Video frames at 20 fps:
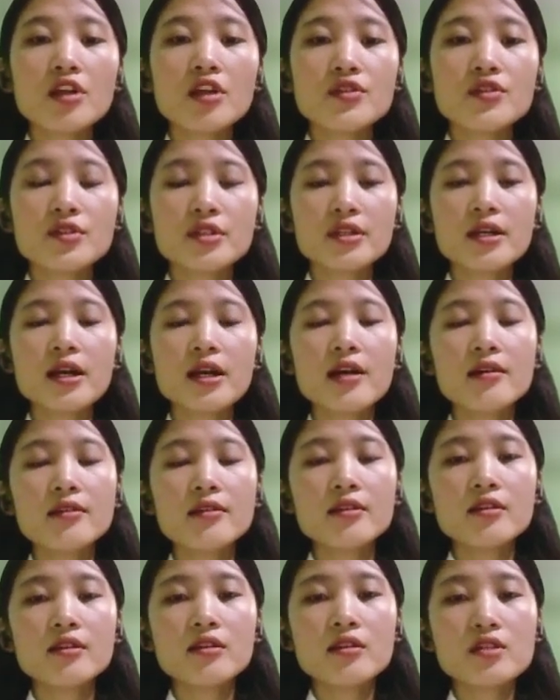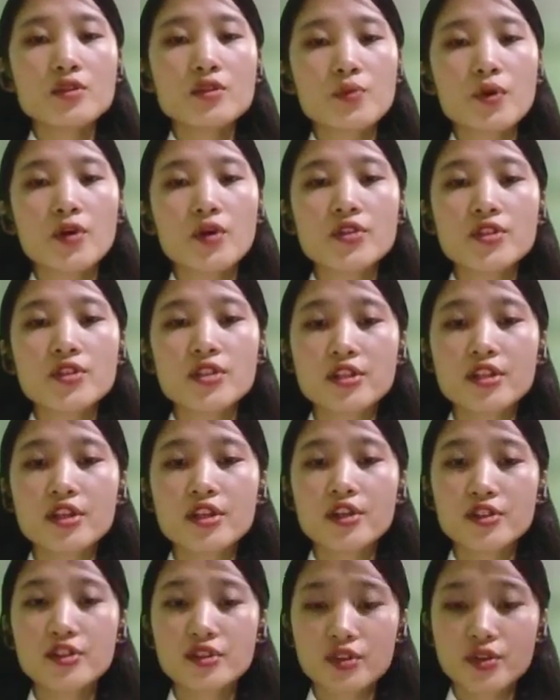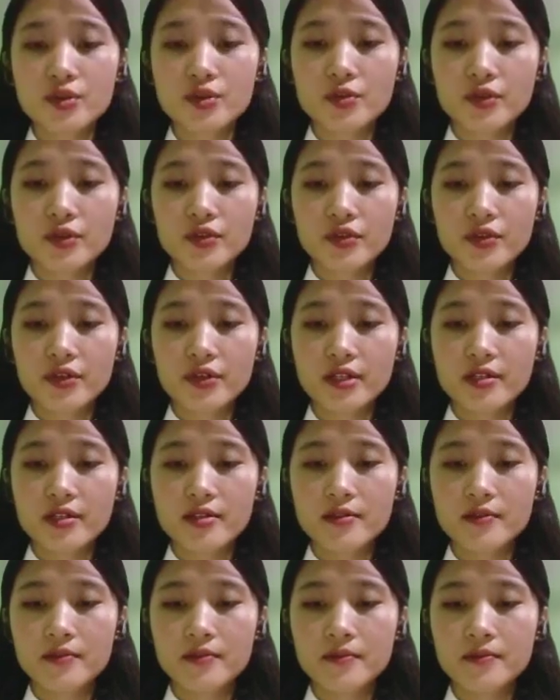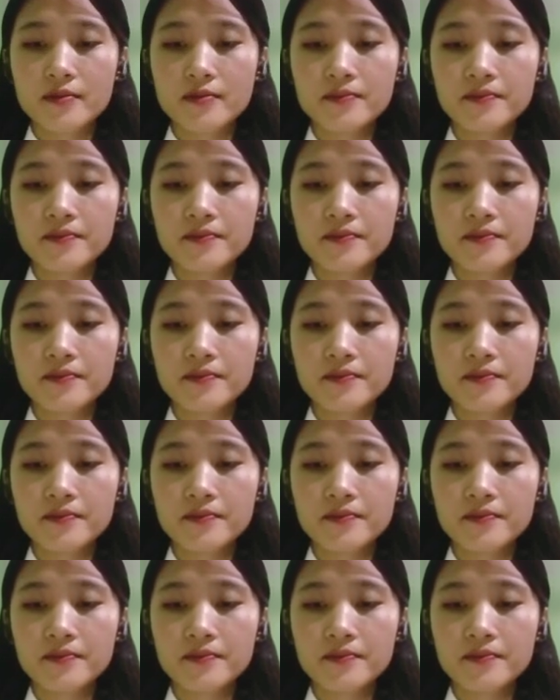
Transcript: So there are the spontaneous pneumothorax.